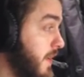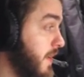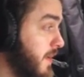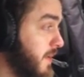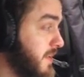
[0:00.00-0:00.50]

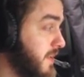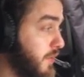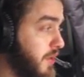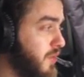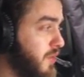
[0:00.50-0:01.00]
So you
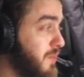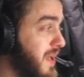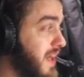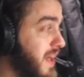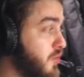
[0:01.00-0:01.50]
need to be
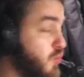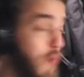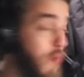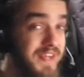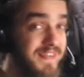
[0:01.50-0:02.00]
at
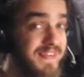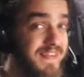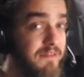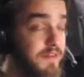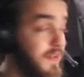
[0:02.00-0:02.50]

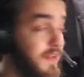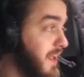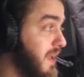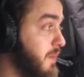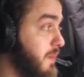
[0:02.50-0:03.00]
27 in
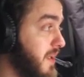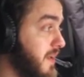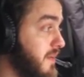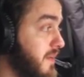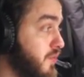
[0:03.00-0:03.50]

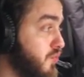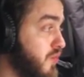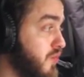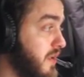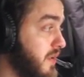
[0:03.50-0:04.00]
limited to
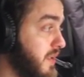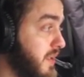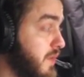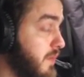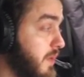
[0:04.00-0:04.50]
trigger this
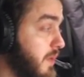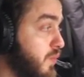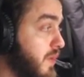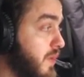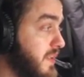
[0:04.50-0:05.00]
one, but
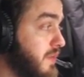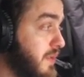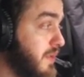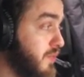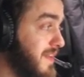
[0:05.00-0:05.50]
once you're at
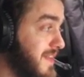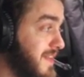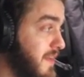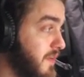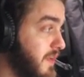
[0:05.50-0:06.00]

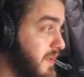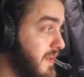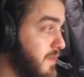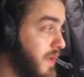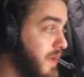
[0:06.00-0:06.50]
27, this
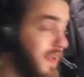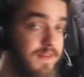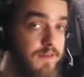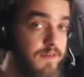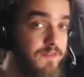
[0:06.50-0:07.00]
creates
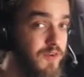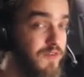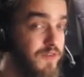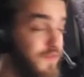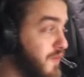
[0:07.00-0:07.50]
a
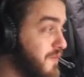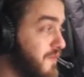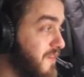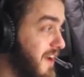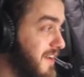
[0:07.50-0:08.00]
4/4
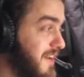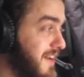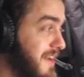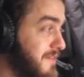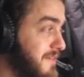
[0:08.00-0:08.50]
flyer
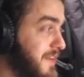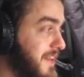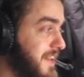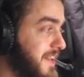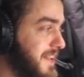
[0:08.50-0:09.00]
every
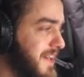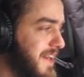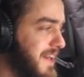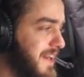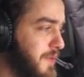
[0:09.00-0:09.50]
turn,
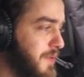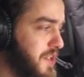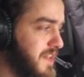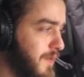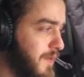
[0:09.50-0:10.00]
which is
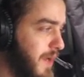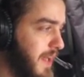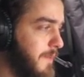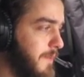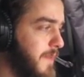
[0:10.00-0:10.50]
great.
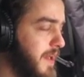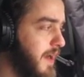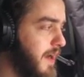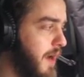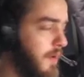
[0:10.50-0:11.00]

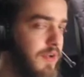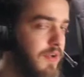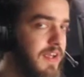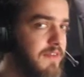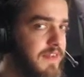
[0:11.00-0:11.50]
I will only
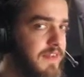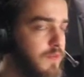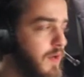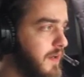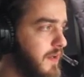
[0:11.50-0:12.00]
give this
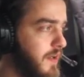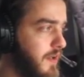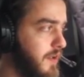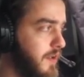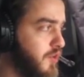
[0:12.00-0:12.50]
one
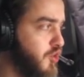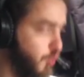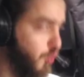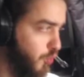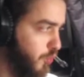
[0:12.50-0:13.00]
a
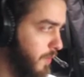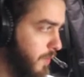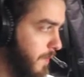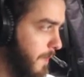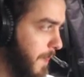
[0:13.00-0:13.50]
2,
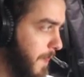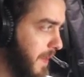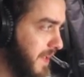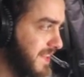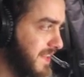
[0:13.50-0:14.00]
because